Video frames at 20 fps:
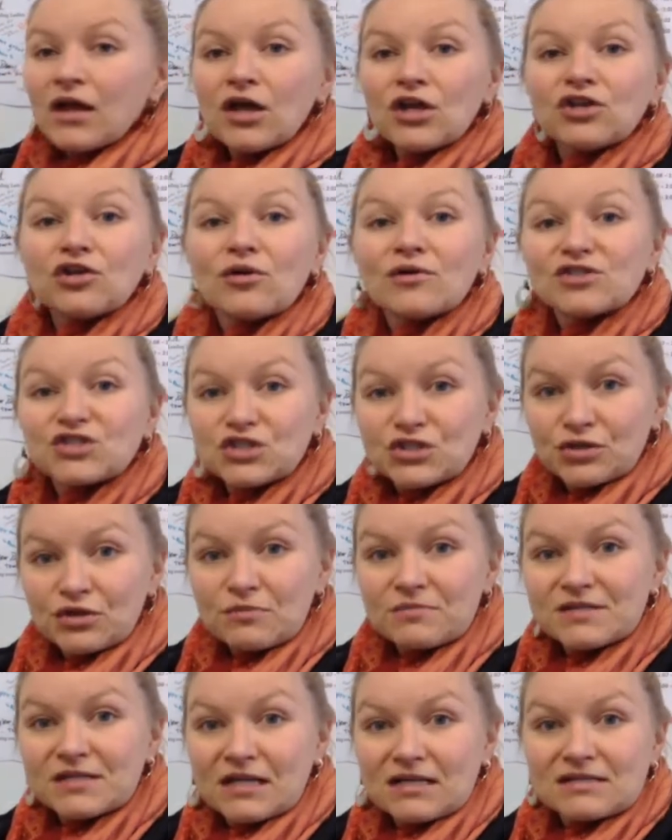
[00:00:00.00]
His
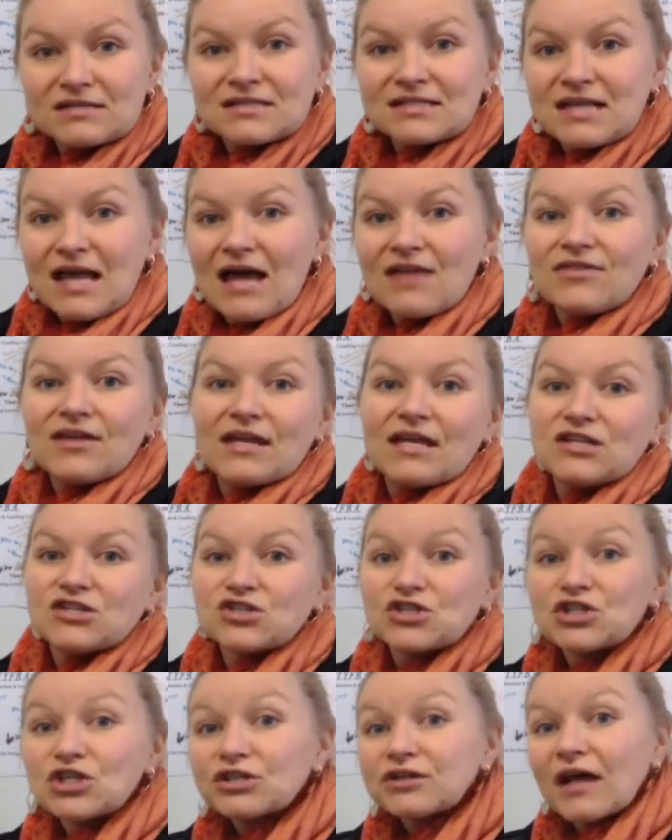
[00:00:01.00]
troops said that he
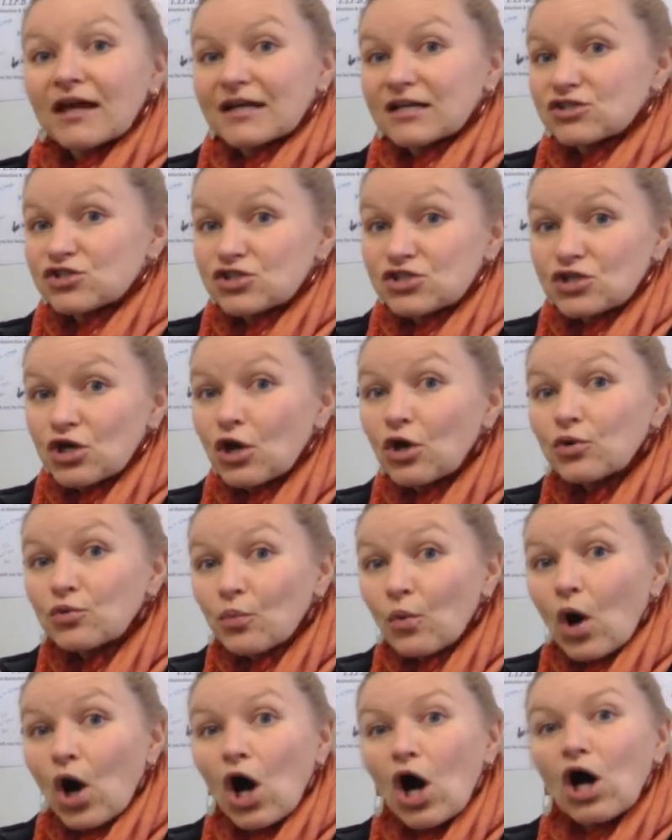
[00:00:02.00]
stood like a
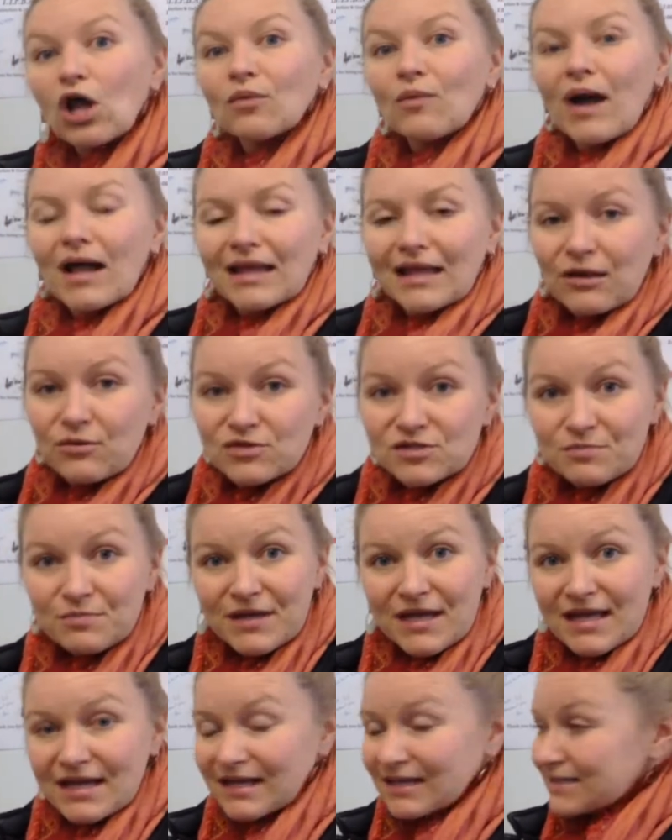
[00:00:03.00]
stone wall while he was
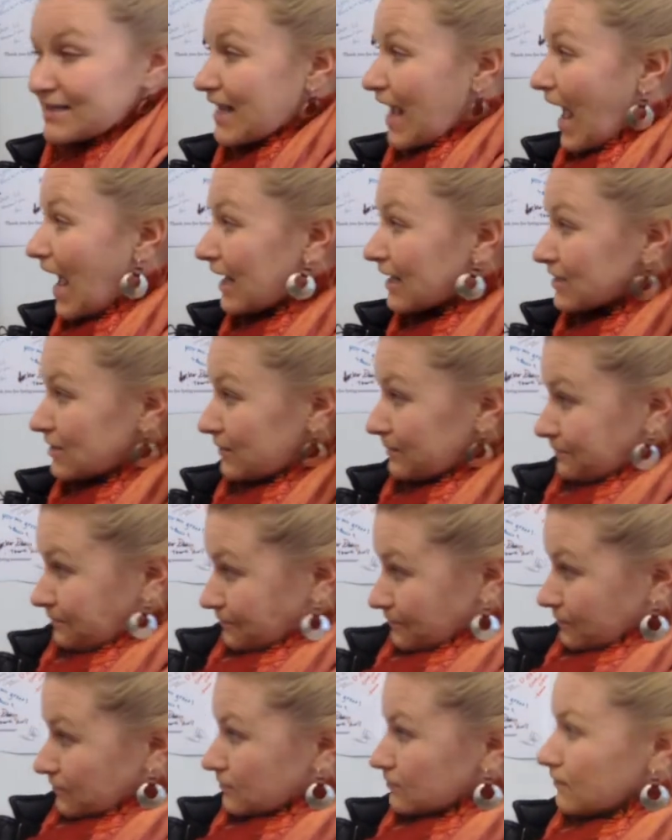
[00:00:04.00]
being attacked.
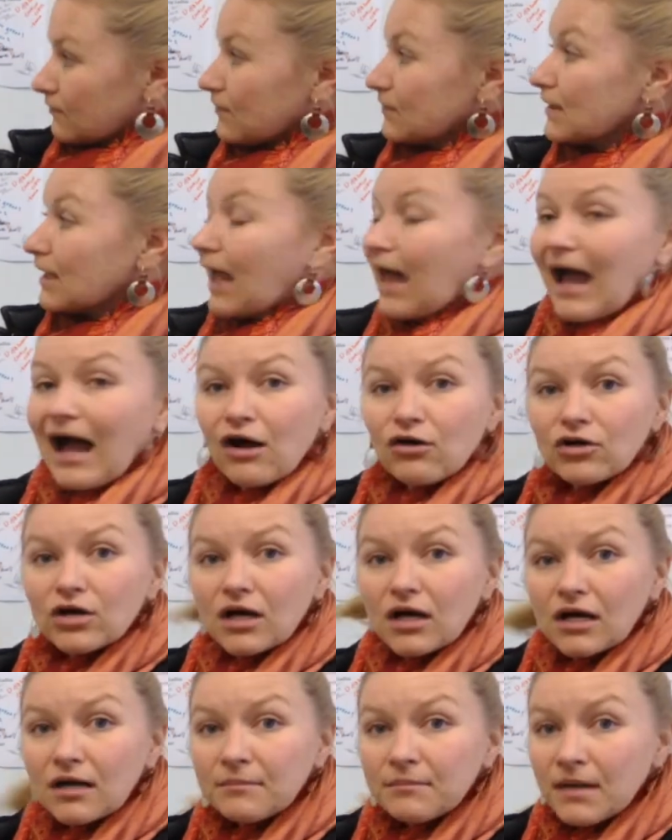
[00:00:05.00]

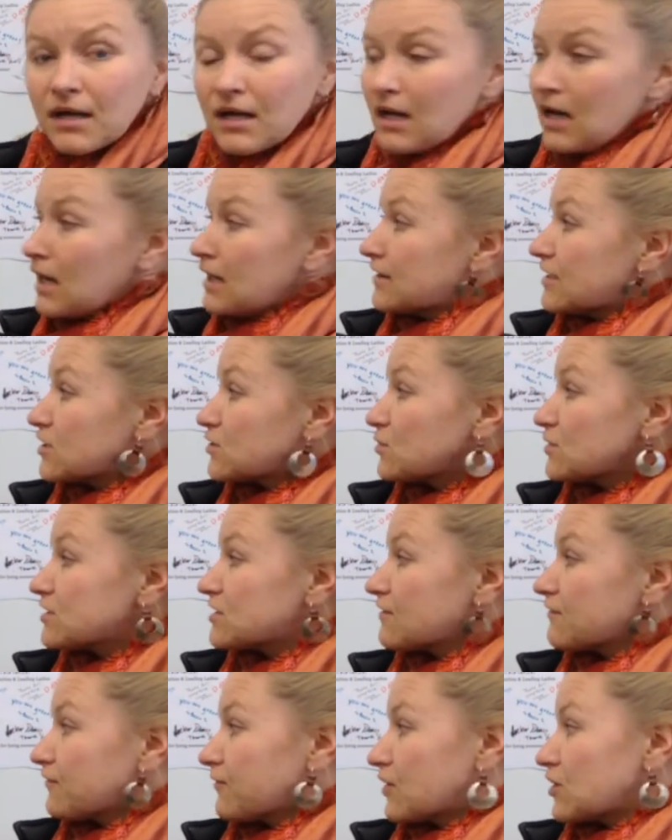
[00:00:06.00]
Outcome, this was
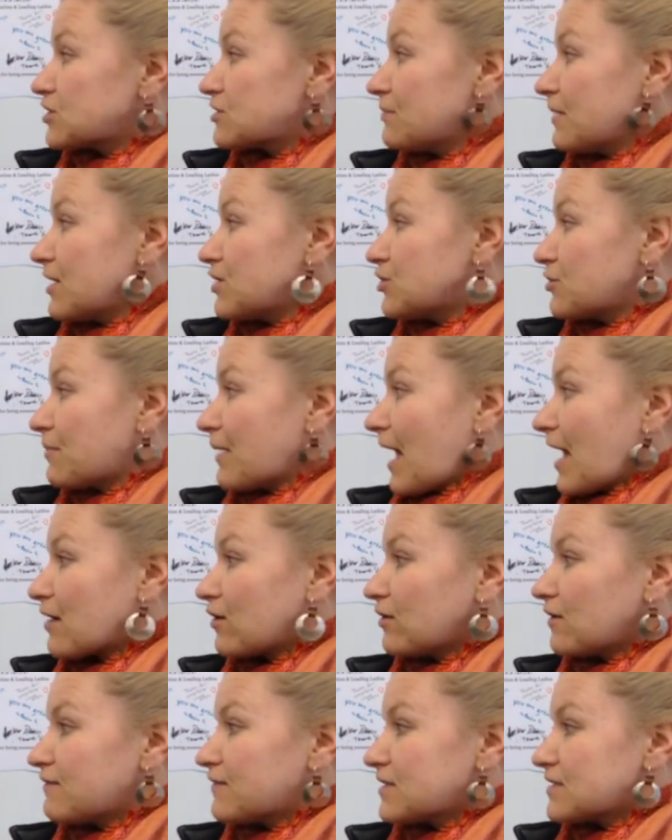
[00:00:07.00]
the first major
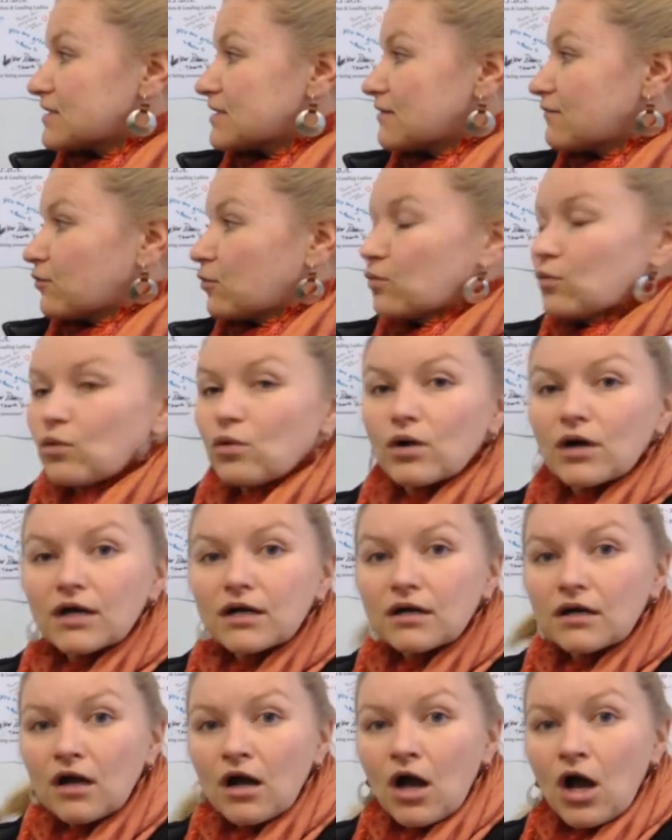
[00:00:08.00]
battle of the Civil War.